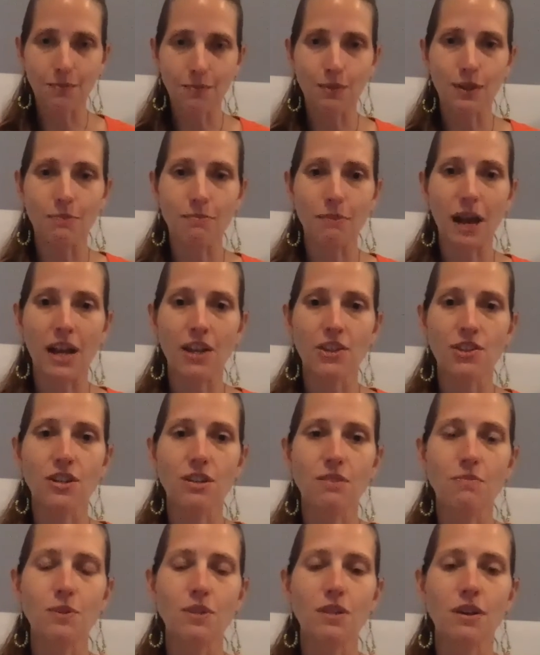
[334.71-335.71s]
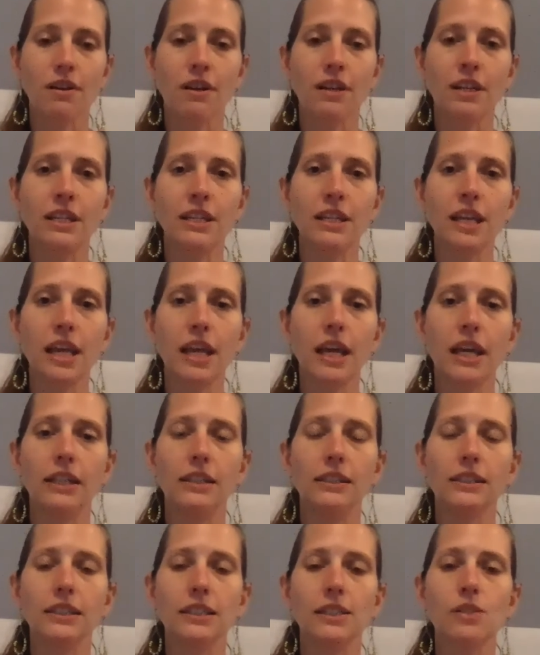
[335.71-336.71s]
we're imagining with our
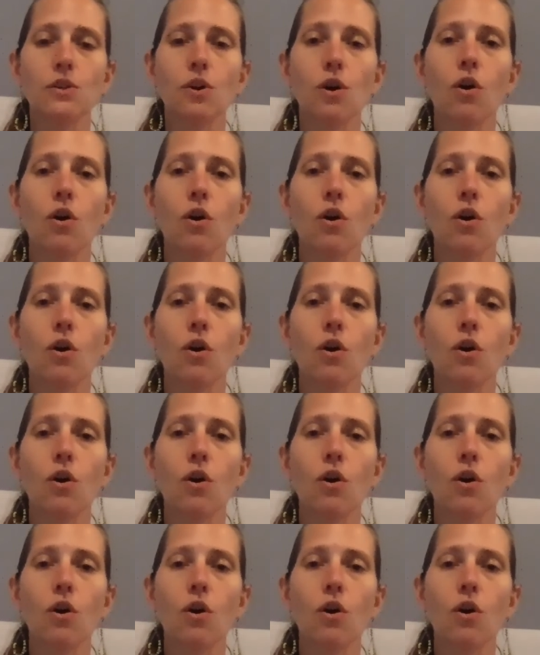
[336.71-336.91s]
inhale this